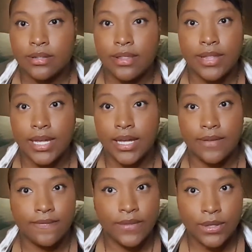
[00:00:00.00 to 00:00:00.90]
the
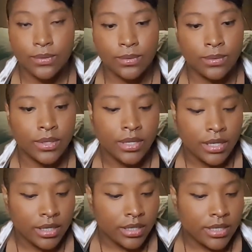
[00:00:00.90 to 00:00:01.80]
few
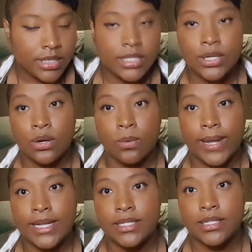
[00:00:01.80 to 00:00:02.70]
zero
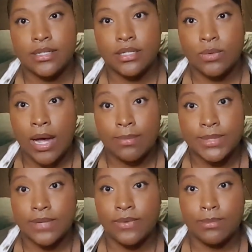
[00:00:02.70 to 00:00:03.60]
waste swaps
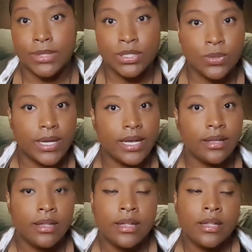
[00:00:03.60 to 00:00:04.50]
that we've been
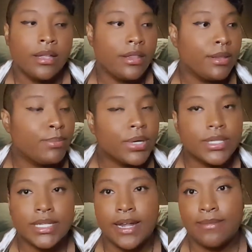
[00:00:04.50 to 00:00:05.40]
doing, the
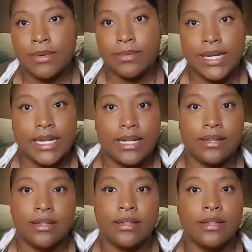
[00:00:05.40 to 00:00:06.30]
books that I've been
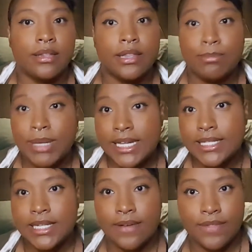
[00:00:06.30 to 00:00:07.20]
reading, the bee
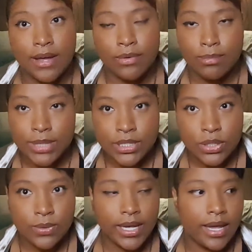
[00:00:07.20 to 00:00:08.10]
stuff that we've been
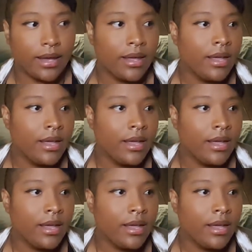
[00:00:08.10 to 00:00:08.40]
doing.